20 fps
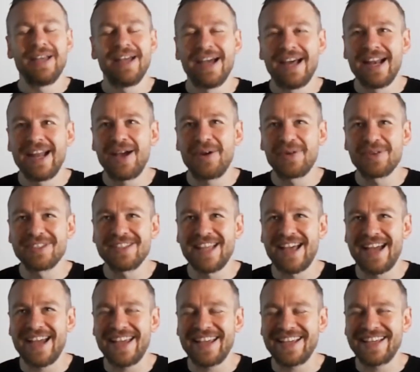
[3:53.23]
And I was
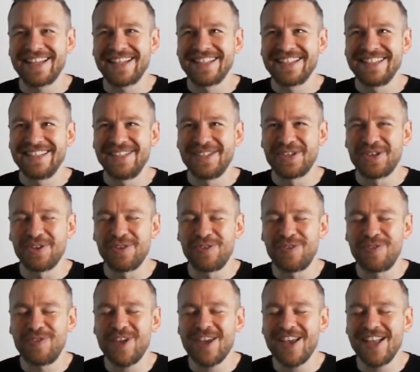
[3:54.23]
like, you could
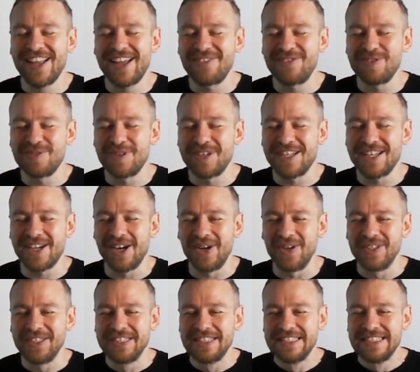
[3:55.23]
feel everybody go,